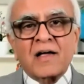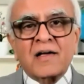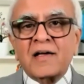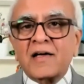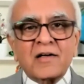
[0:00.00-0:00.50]

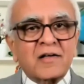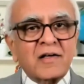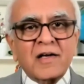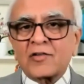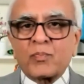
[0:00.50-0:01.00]

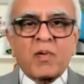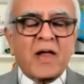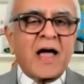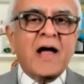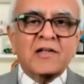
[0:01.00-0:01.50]
He has
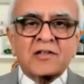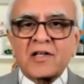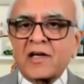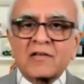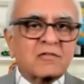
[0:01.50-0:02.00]
planned the
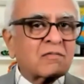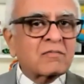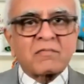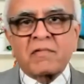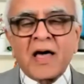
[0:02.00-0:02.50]
things
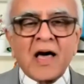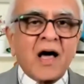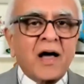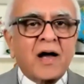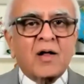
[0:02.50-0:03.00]
way
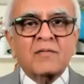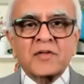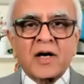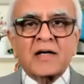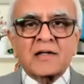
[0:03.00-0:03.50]
ahead of
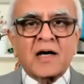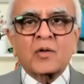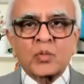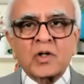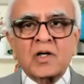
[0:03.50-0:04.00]
the
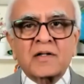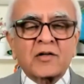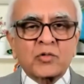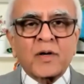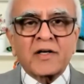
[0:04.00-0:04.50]
entire world.
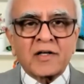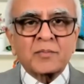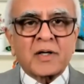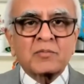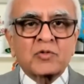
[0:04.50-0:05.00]
That's why he has
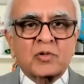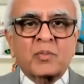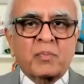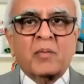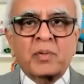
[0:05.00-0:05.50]
become
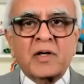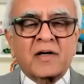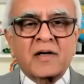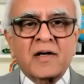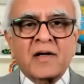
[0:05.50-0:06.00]
so
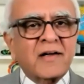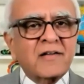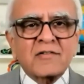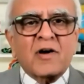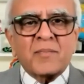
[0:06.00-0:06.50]
popular.
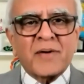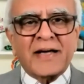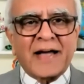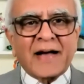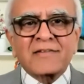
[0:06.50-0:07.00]
It's not
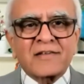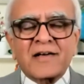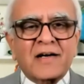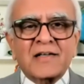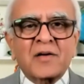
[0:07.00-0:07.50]
by
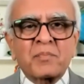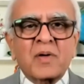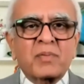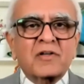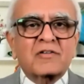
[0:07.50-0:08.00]
accident that
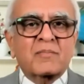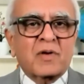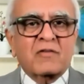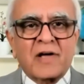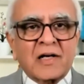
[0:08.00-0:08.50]
people
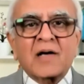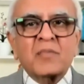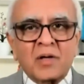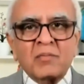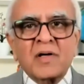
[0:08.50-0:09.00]
simply
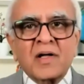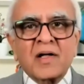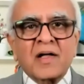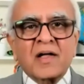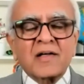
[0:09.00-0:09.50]
welcome him.
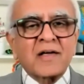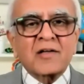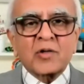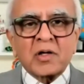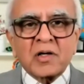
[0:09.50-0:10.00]
He
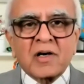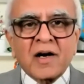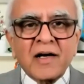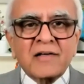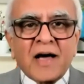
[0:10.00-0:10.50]
has got a
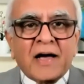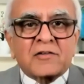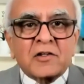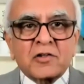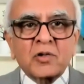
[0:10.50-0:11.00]
great
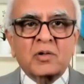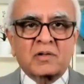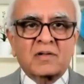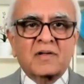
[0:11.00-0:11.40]
attitude.